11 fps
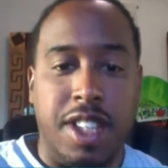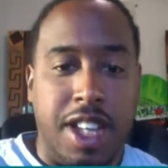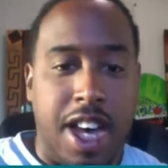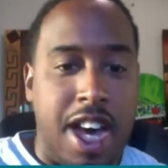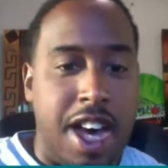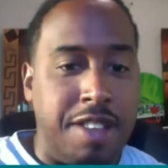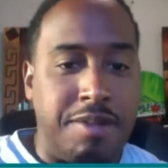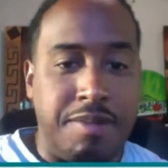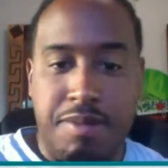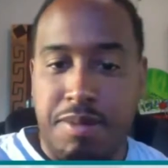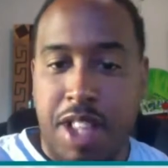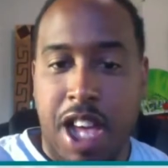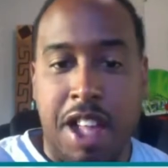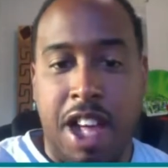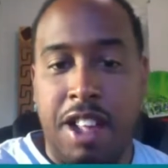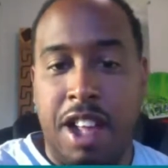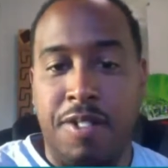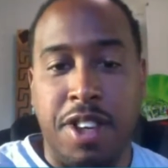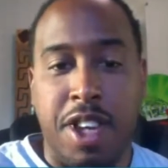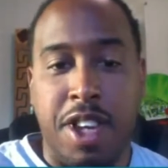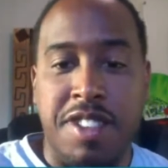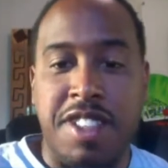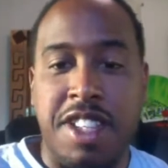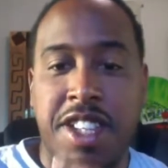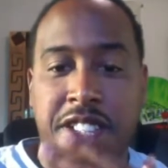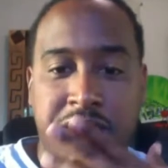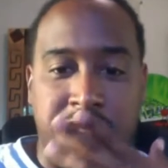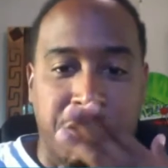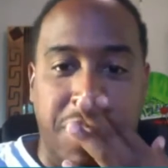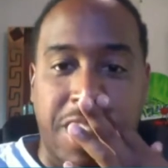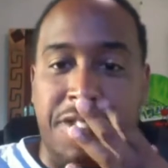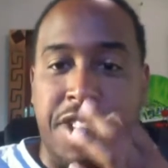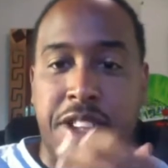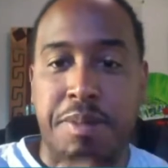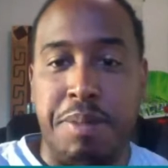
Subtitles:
I forget what city it is you live in,